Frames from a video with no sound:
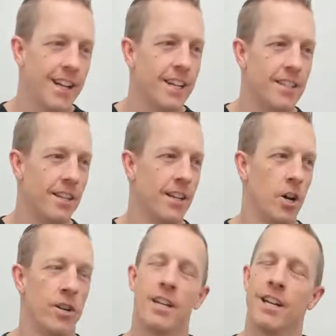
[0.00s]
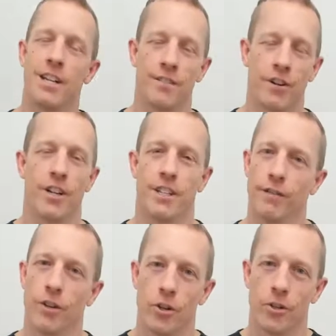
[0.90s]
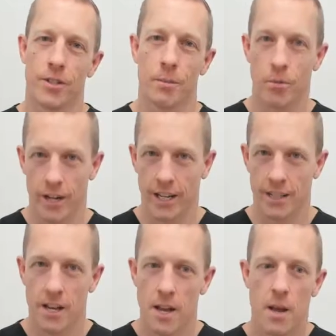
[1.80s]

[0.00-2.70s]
And it's, you know, it, it is very difficult to predict